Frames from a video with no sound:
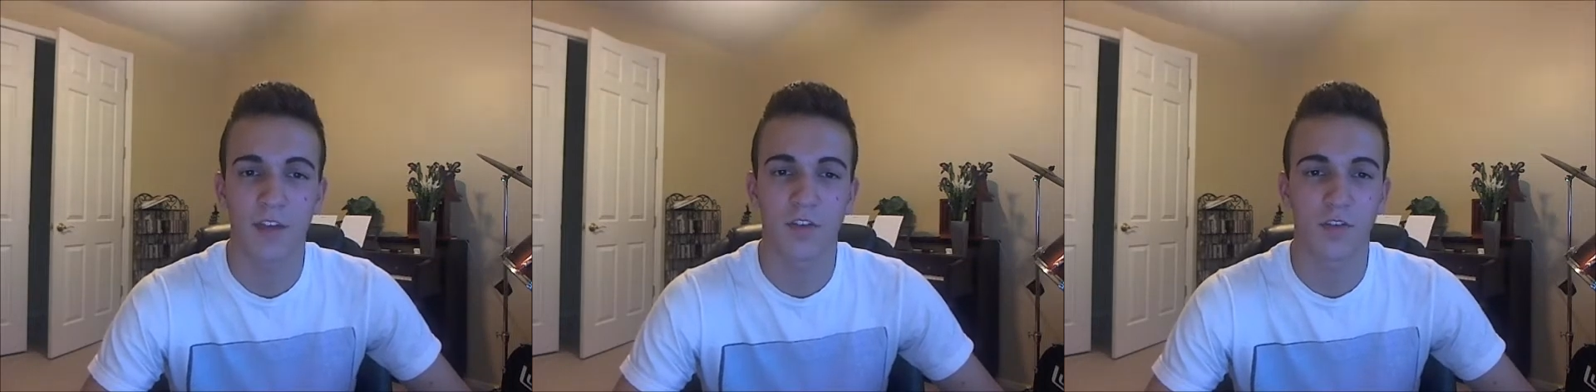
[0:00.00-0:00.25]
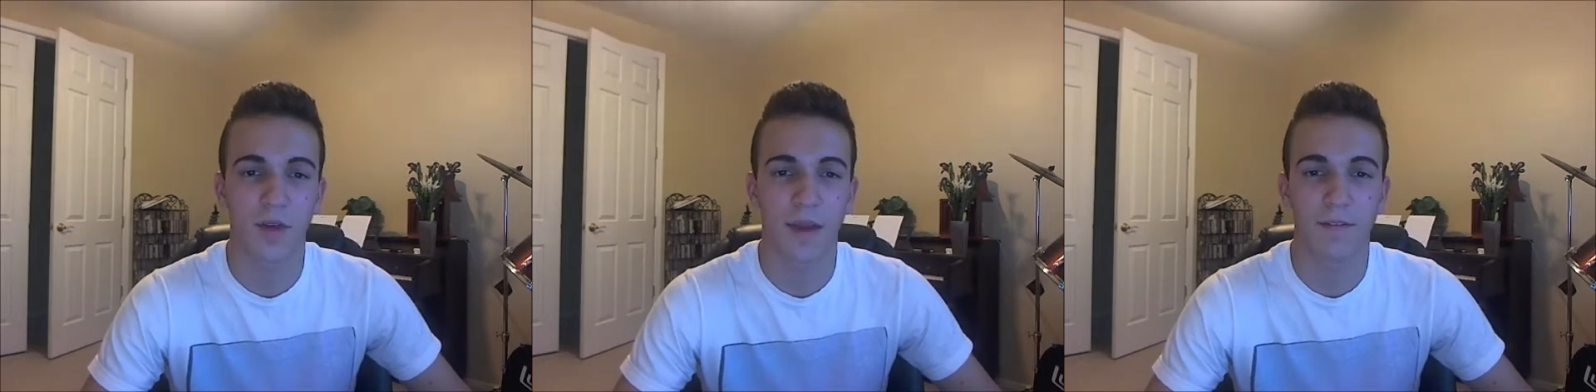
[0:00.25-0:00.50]
is
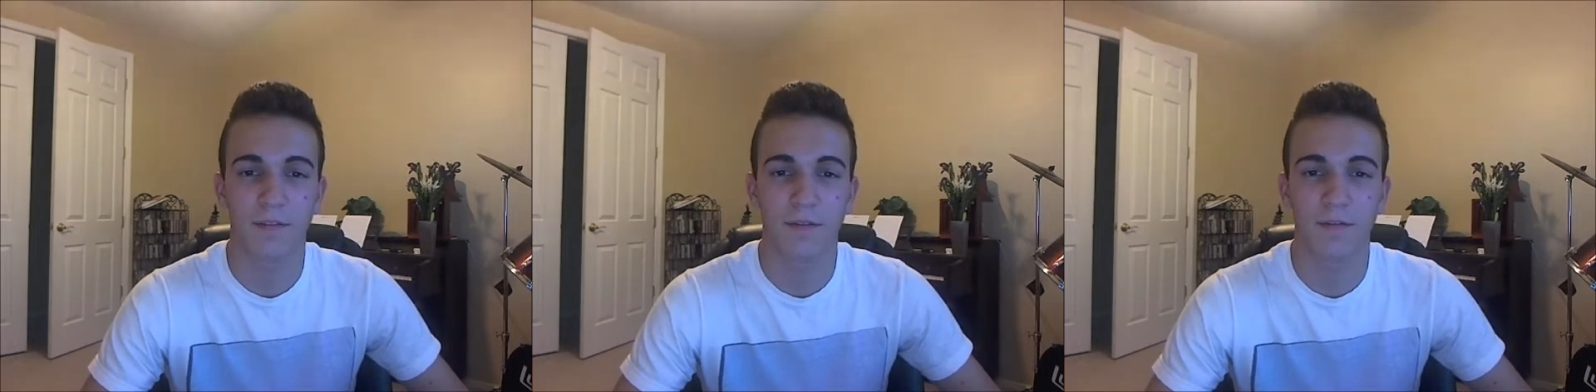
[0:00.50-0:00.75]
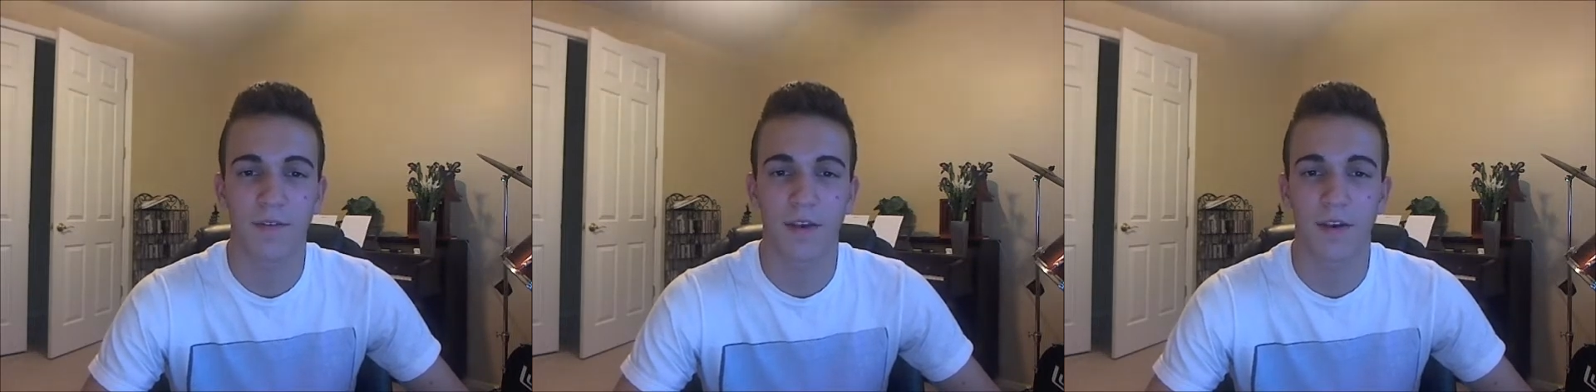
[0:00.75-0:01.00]
derived from
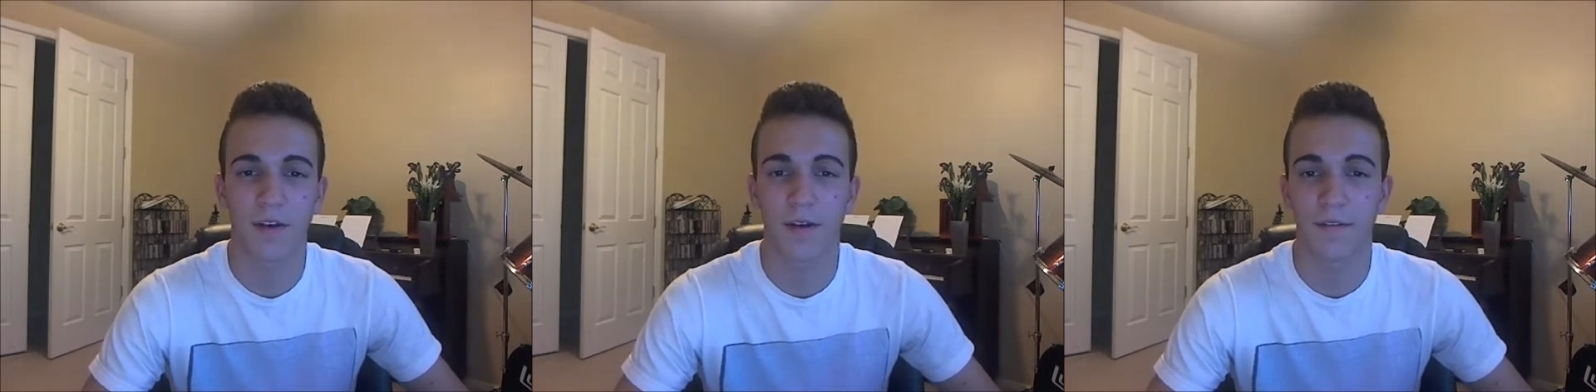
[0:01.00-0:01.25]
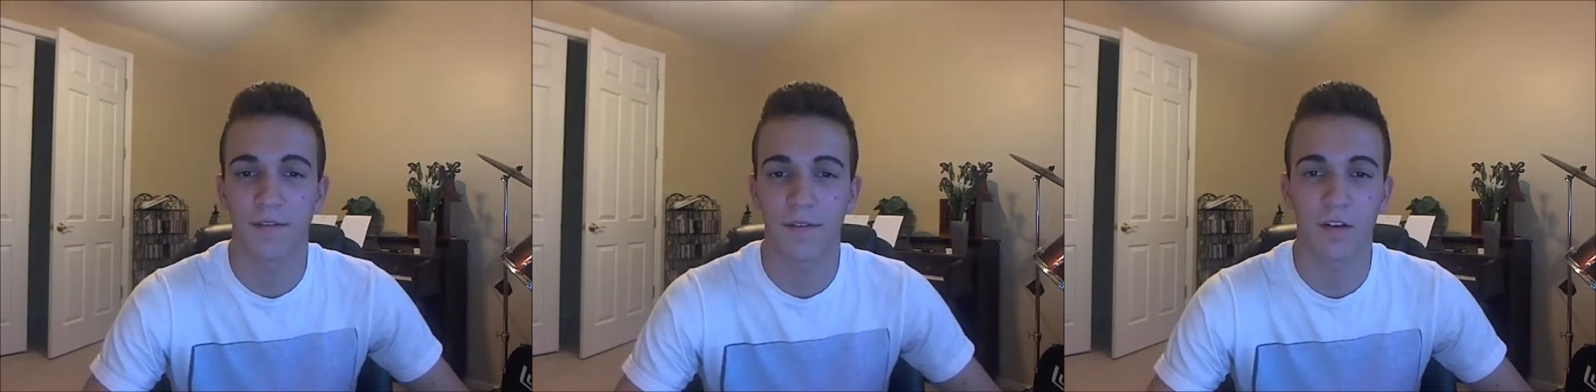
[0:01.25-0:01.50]
fear
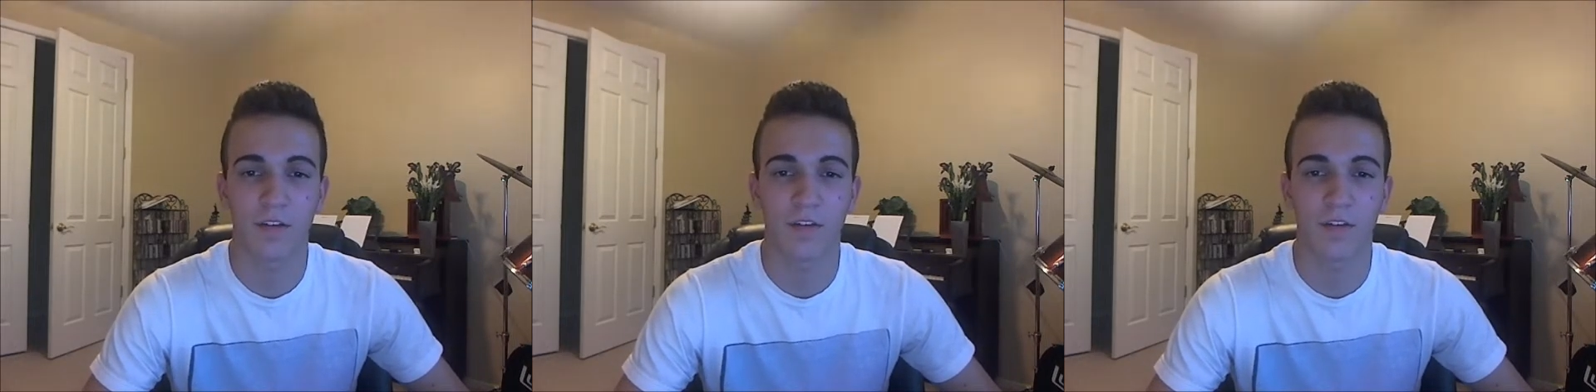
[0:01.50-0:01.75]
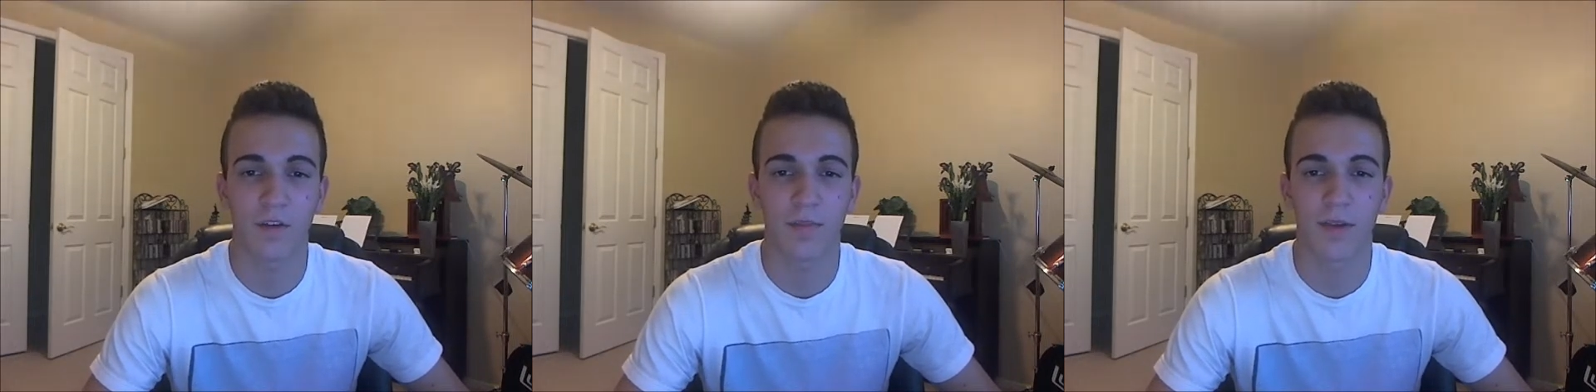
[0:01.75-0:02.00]
and fear is
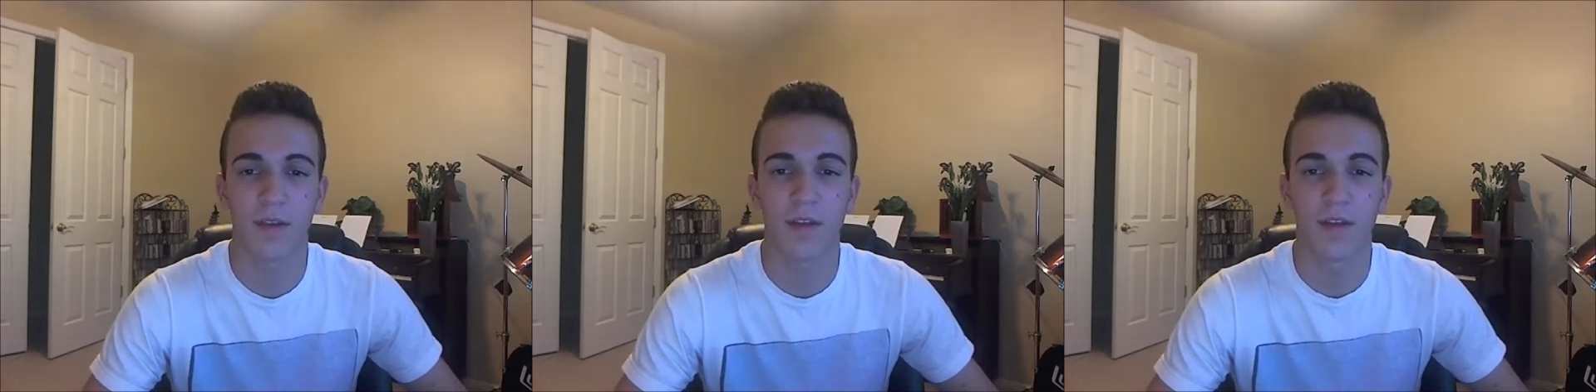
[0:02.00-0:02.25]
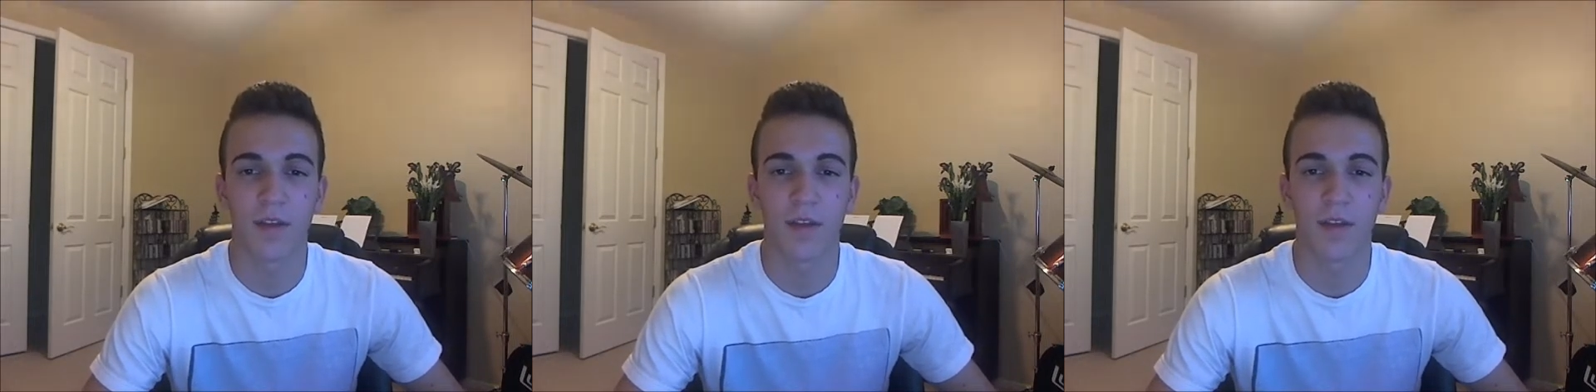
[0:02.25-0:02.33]
stupid,